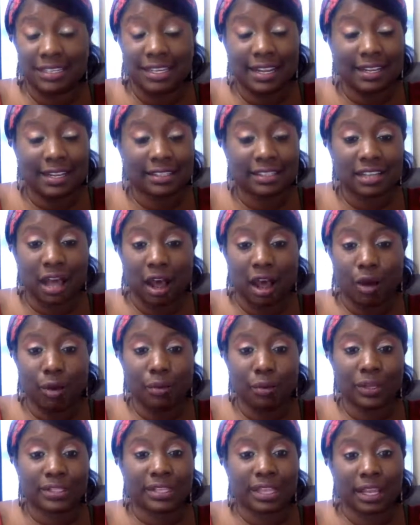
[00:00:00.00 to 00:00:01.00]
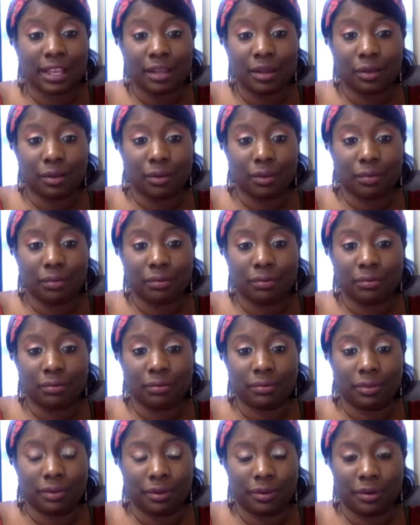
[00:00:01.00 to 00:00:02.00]
is not always equal.
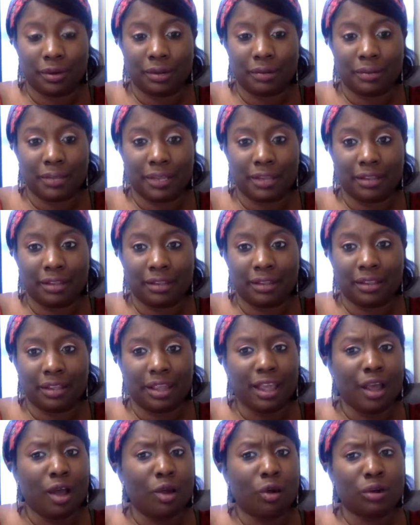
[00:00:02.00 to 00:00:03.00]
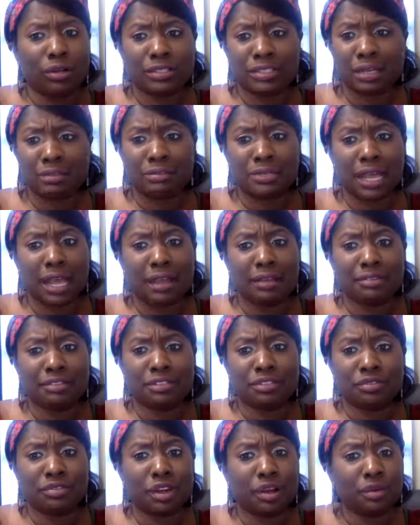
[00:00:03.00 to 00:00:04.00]
You know what I mean? Or sometimes
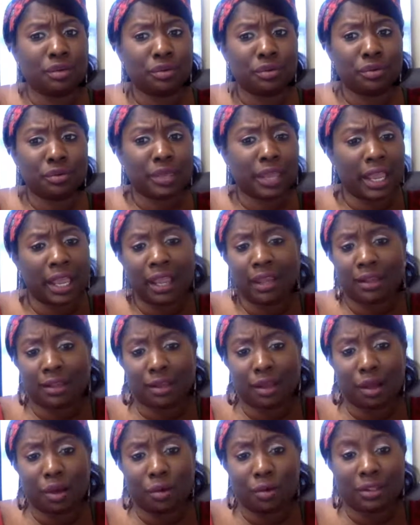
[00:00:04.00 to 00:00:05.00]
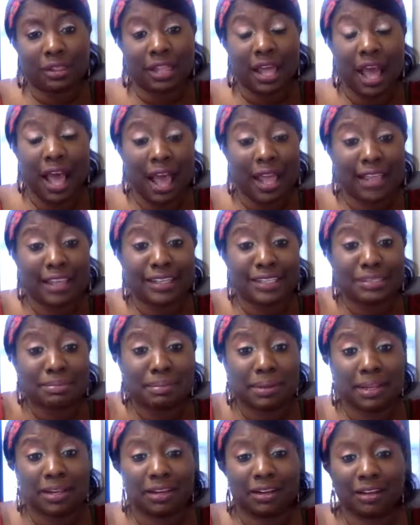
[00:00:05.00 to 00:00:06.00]
you can't go with the
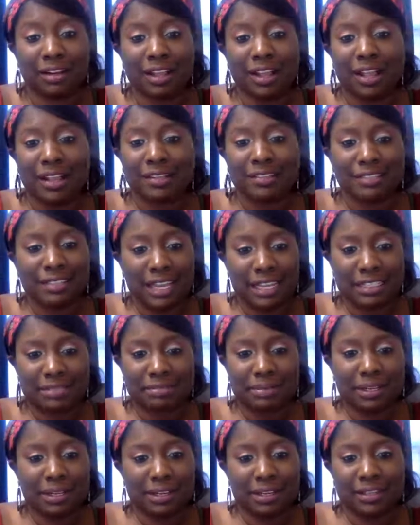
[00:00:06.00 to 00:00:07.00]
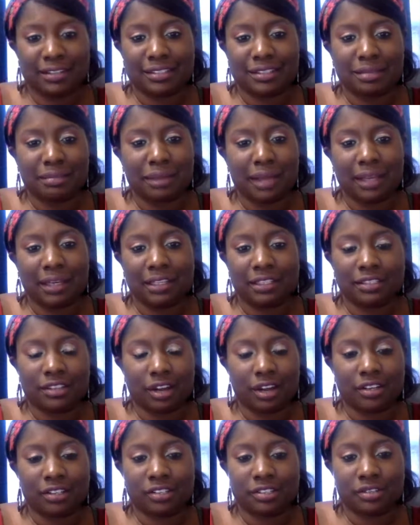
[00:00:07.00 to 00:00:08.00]
highest bidder. Just because somebody
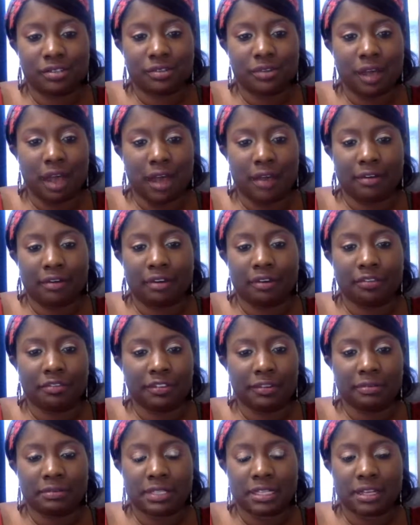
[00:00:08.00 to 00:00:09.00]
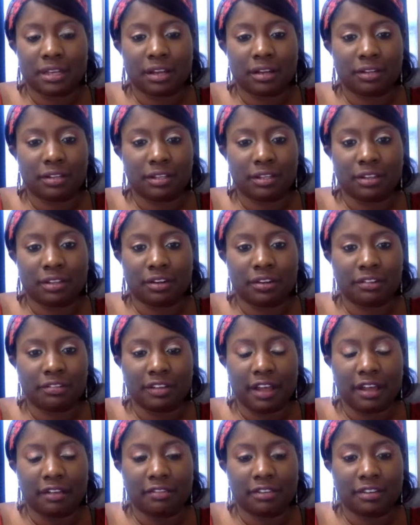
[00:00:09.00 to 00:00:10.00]
charges you, I don't know, $1,500, $3,500,
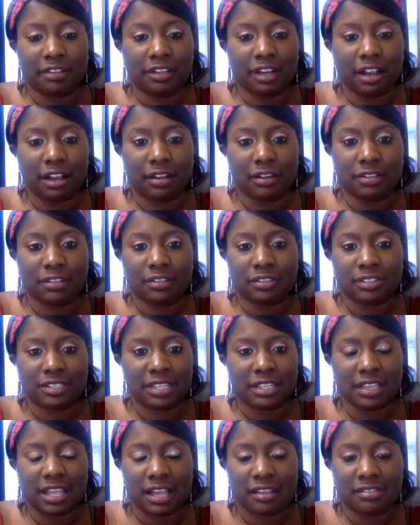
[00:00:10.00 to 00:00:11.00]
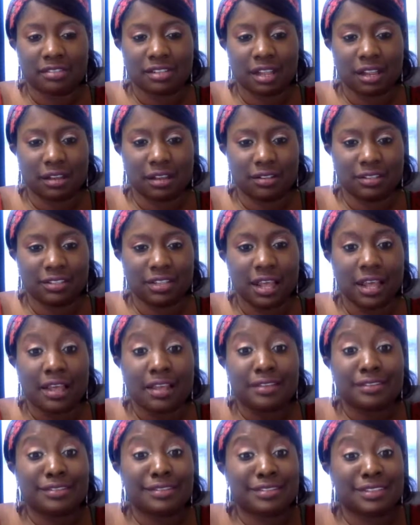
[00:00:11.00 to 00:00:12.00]
$10,000
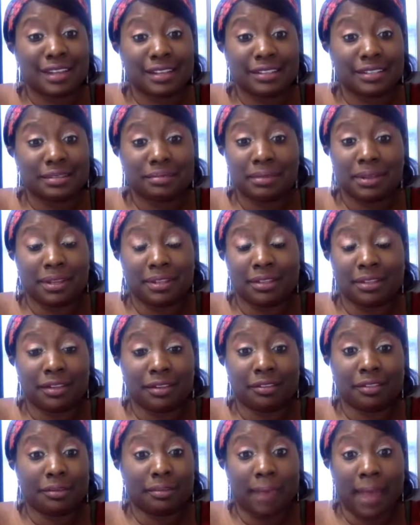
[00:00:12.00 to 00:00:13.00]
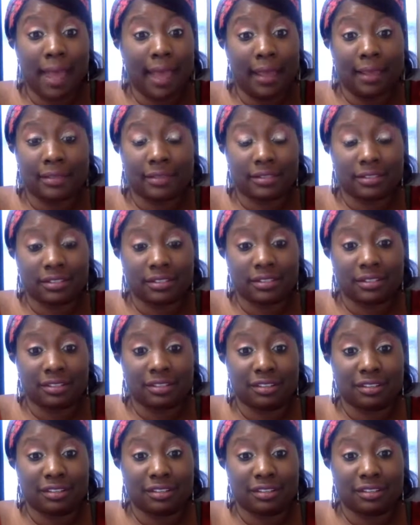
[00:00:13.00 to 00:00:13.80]
doesn't mean they're the best.